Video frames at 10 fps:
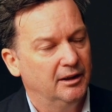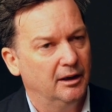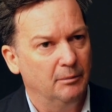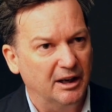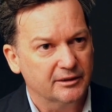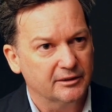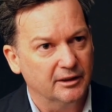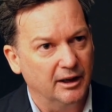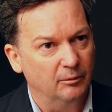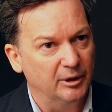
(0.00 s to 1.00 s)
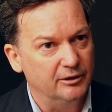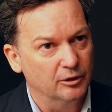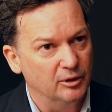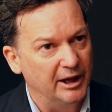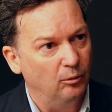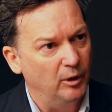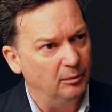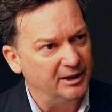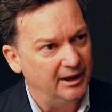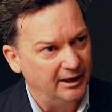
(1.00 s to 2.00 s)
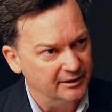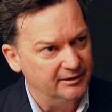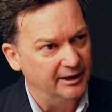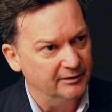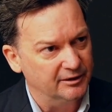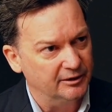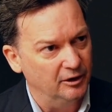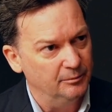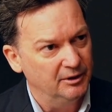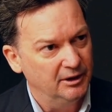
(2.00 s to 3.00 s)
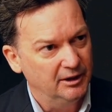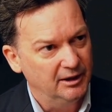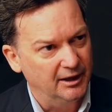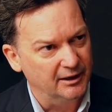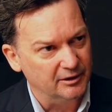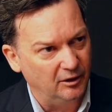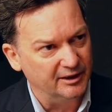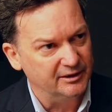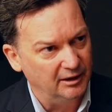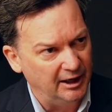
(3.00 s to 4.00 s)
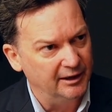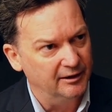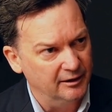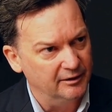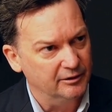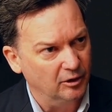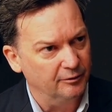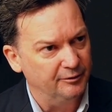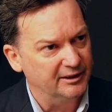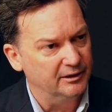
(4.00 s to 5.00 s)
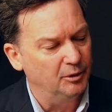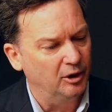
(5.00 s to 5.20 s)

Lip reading: amongst it, and we do that where we understand the scope and it's isolated and it's not affected by